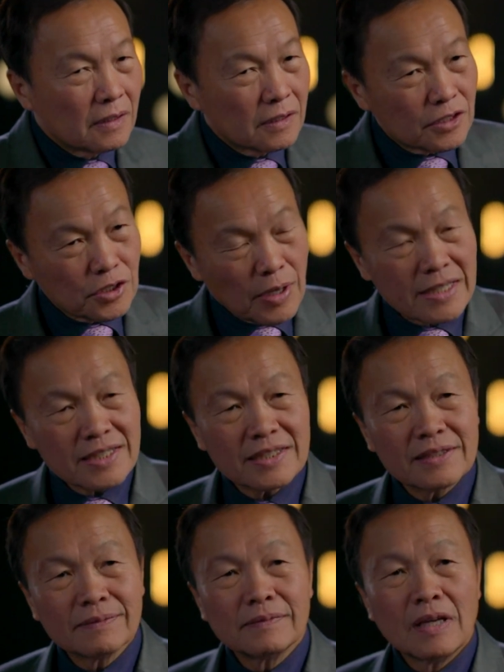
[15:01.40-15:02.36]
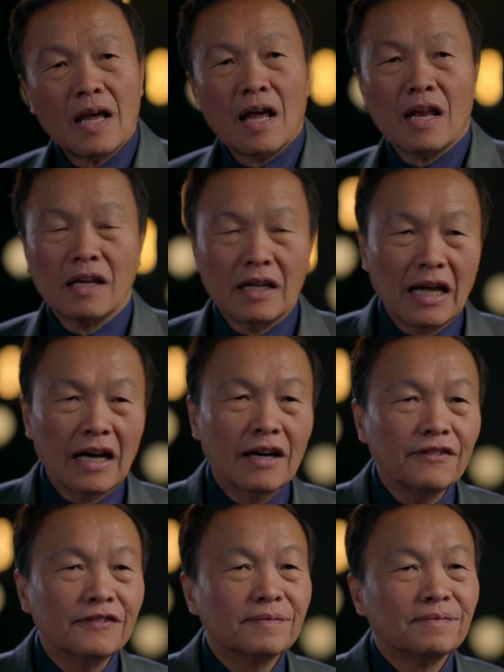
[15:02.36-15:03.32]
trust,
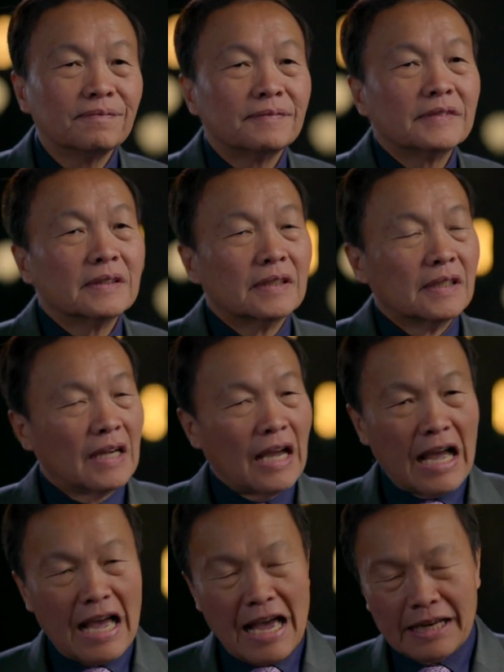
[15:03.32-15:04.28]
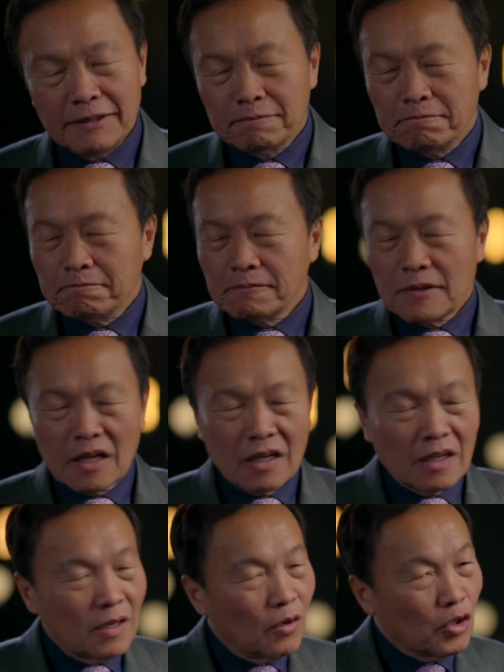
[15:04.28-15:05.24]
love, and
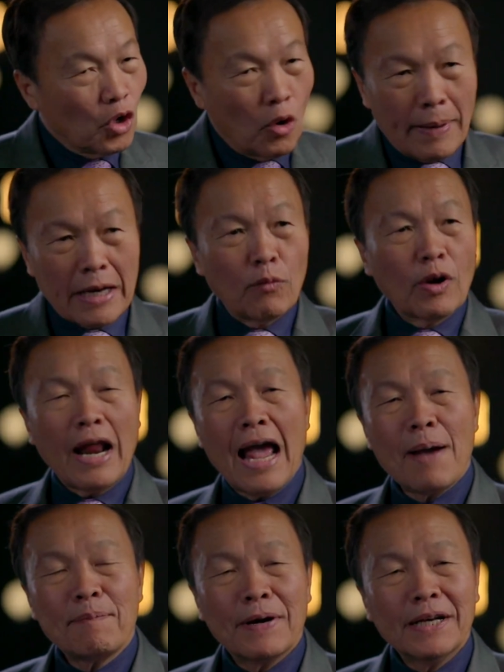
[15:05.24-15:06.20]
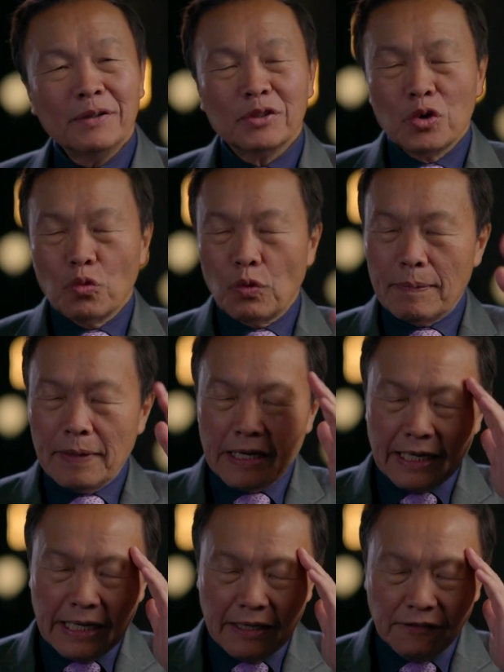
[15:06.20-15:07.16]
no matter what happened, we
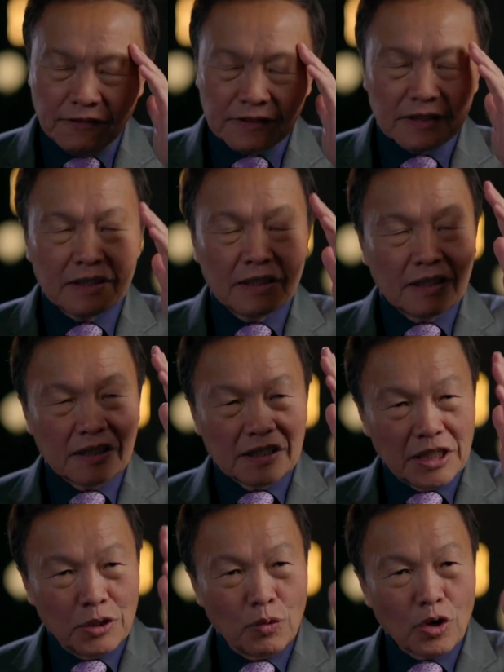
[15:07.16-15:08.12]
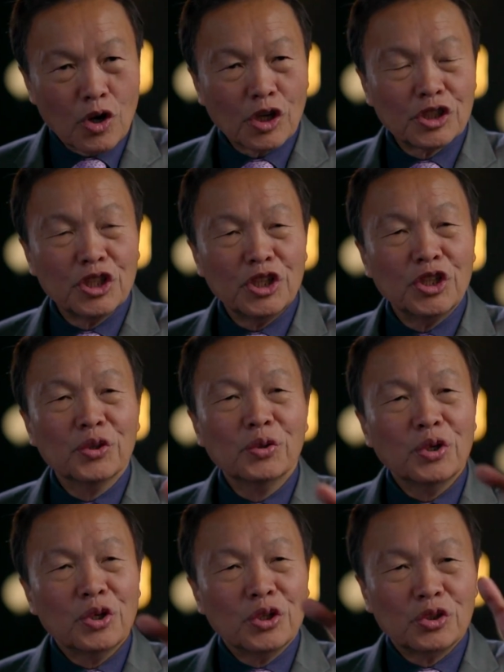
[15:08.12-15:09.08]
believe He will continue
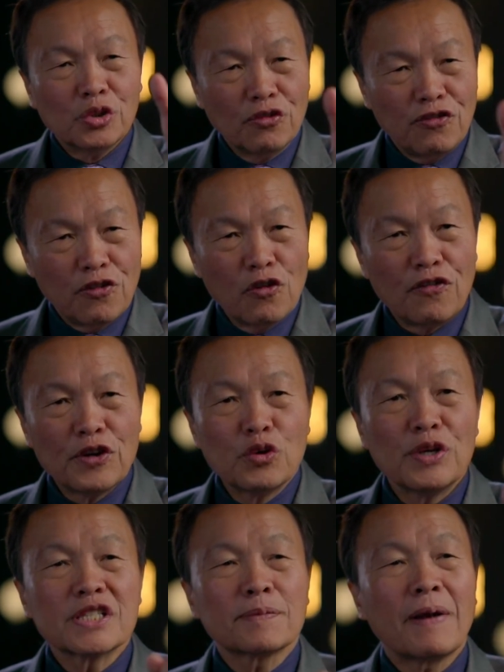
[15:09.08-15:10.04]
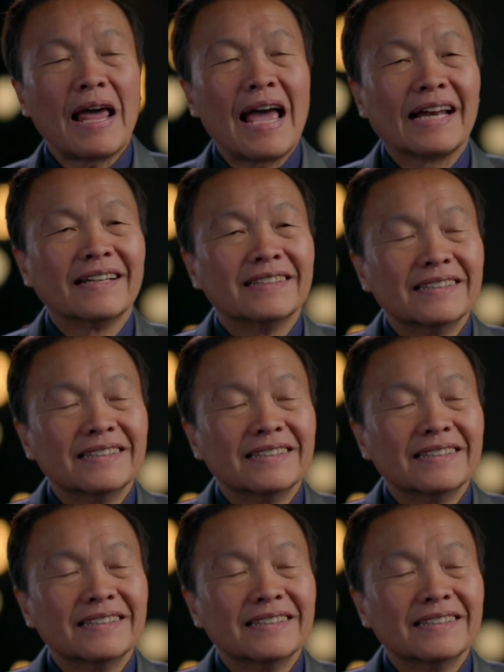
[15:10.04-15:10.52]
to fulfill His plan.